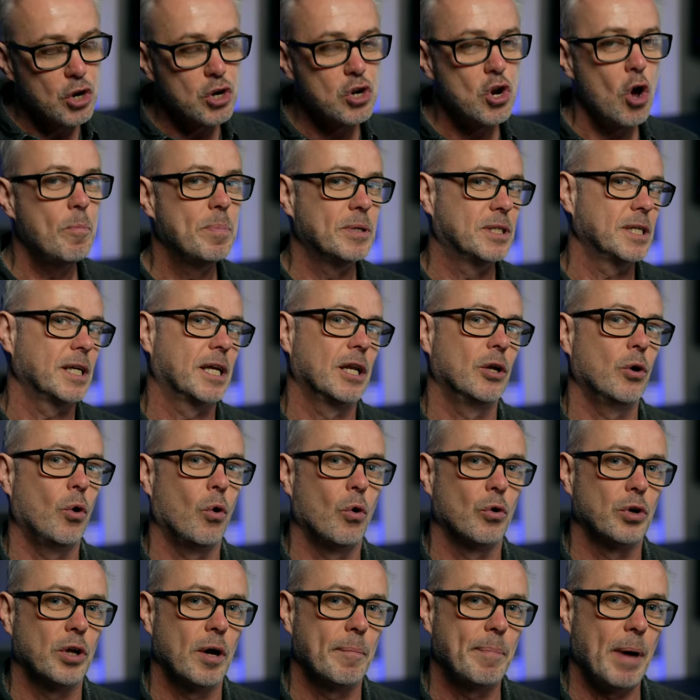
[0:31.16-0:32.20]
no particular
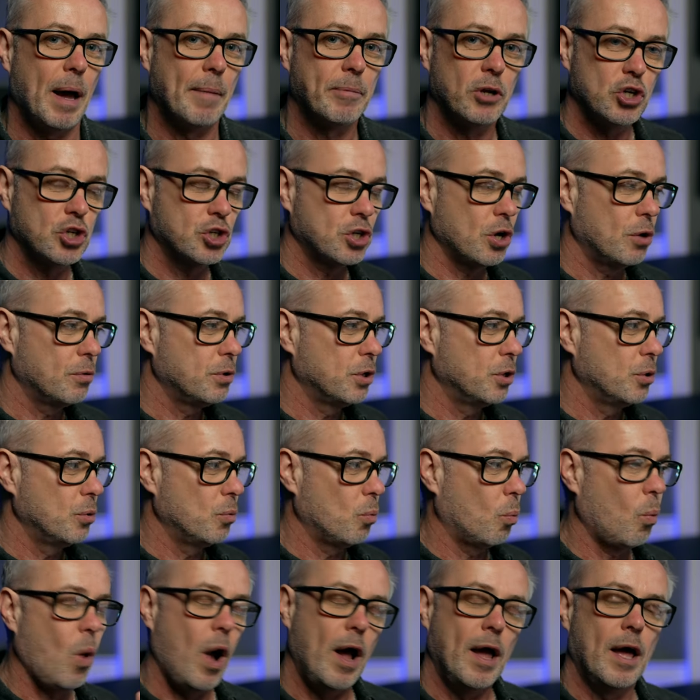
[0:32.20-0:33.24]
order, but I'm going to show you
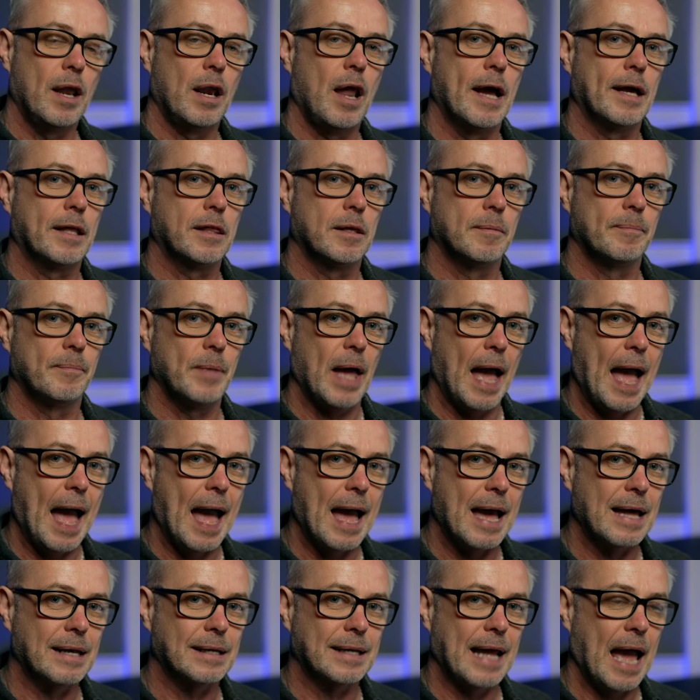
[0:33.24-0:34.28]
why I like them
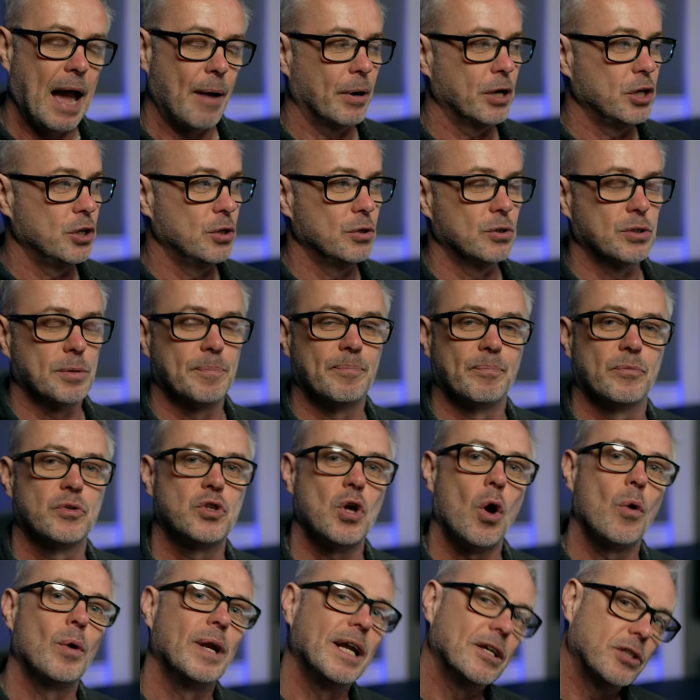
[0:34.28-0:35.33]
and how I use them.
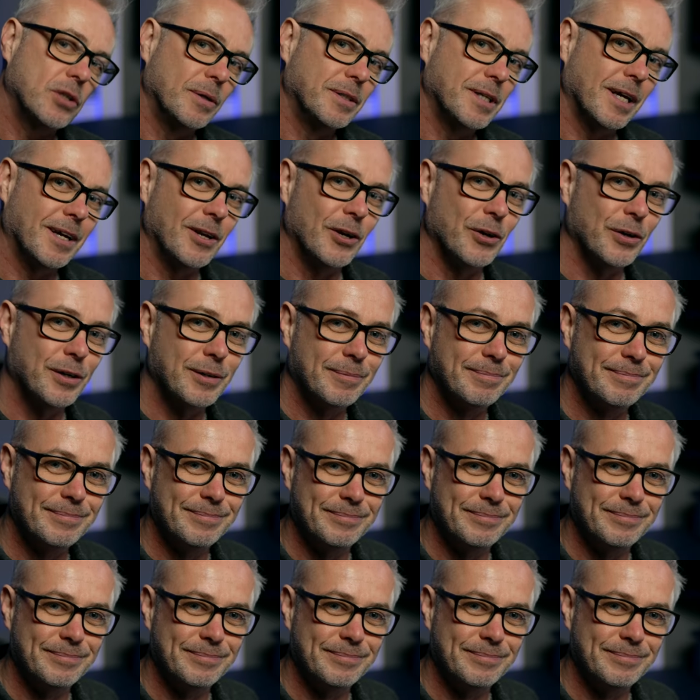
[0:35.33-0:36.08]
So let's go and take a look.